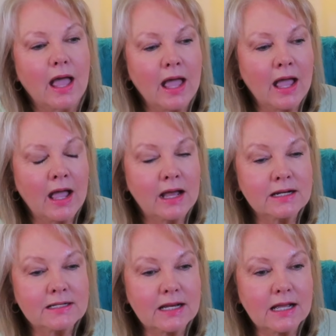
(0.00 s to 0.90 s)

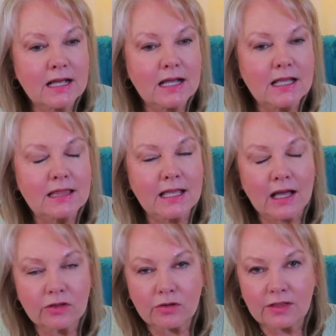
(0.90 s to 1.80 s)
And the
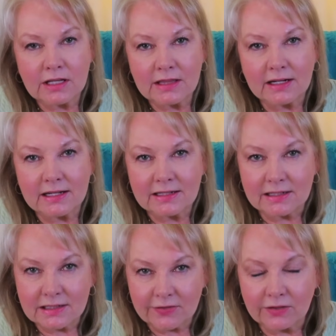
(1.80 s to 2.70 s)
other thing that I
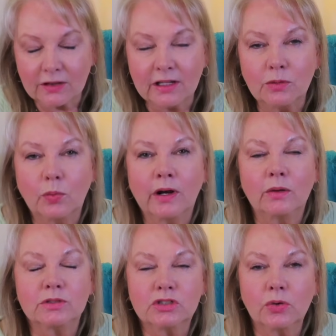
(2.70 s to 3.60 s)
did differently when I
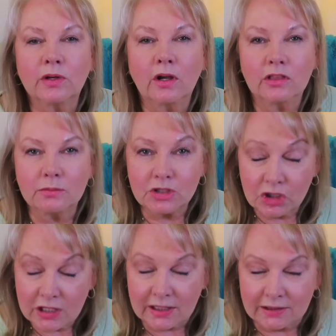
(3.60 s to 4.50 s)
was sewing on the
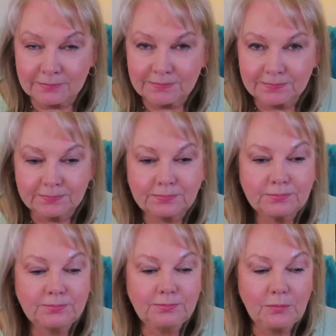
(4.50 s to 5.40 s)
machine
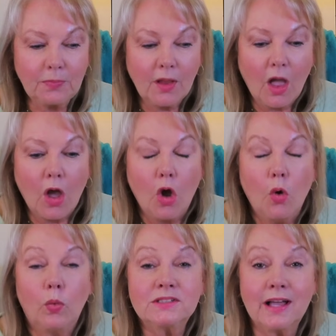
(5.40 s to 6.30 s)

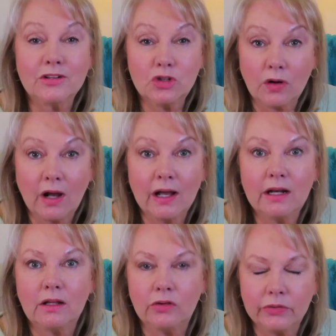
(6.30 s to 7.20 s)
was I
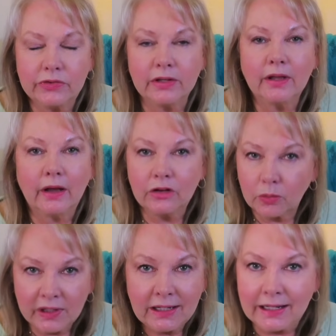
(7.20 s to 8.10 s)
tried using a
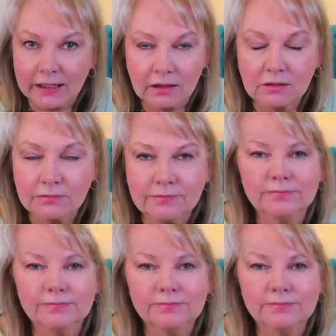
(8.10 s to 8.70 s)
twin needle.